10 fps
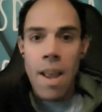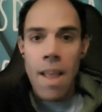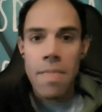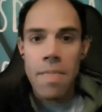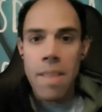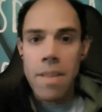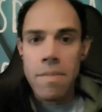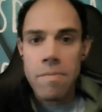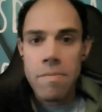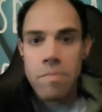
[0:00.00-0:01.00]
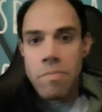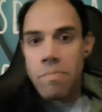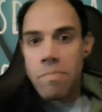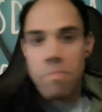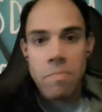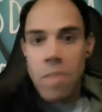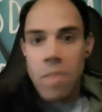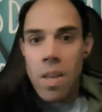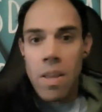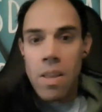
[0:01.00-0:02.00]
And they
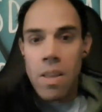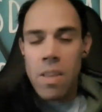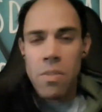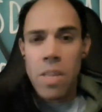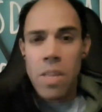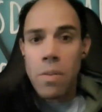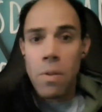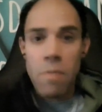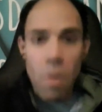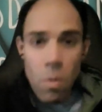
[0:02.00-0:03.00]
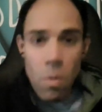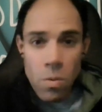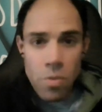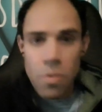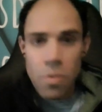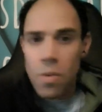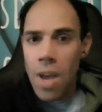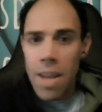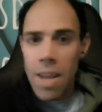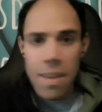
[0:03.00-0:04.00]
either they don't have goals or they're
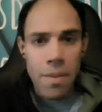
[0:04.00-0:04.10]
not,